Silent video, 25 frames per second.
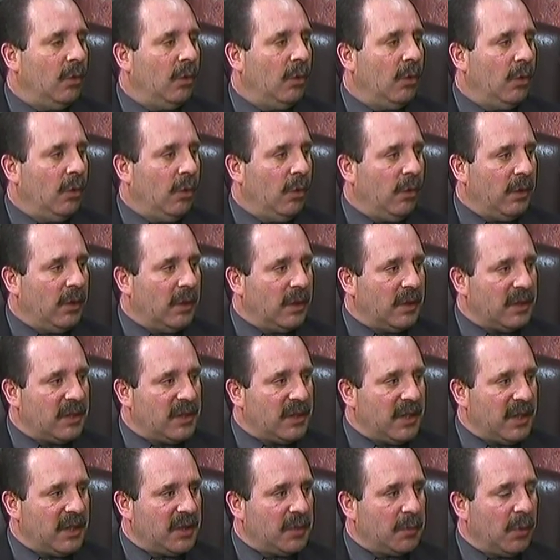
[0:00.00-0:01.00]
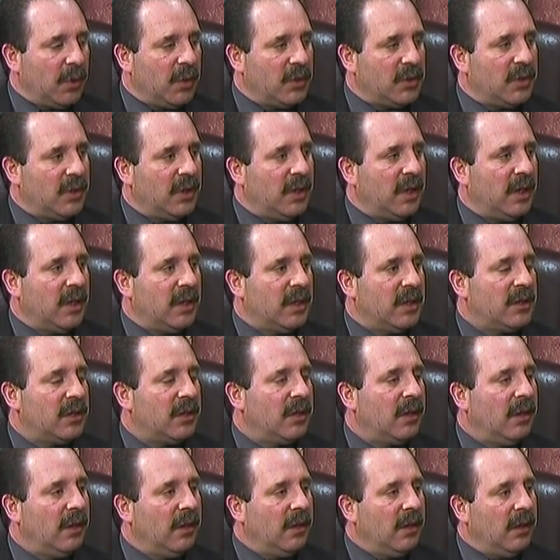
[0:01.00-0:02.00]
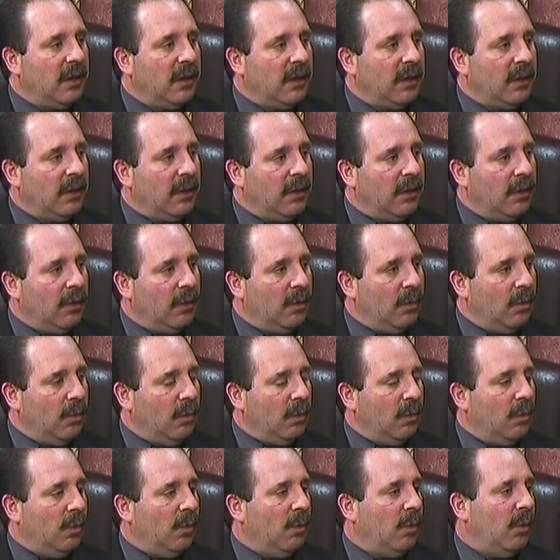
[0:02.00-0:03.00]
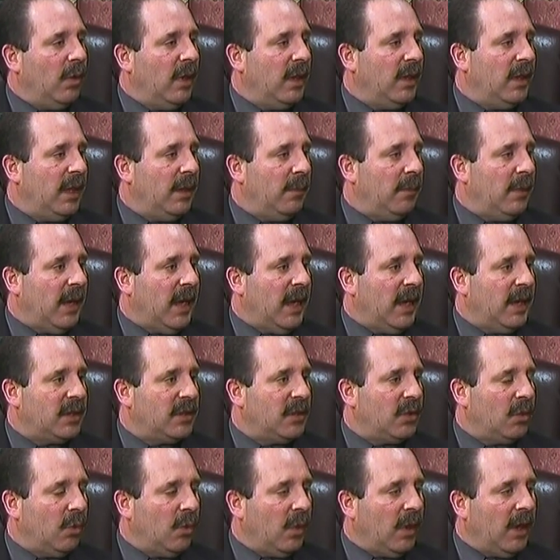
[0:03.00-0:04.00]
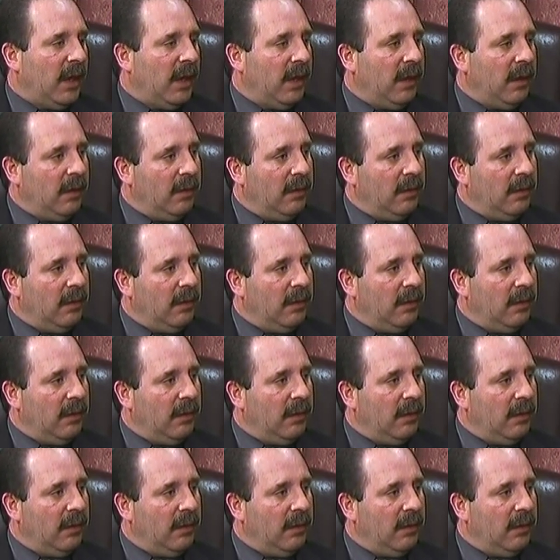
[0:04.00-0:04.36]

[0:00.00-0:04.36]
who the deceased person is, when they passed away,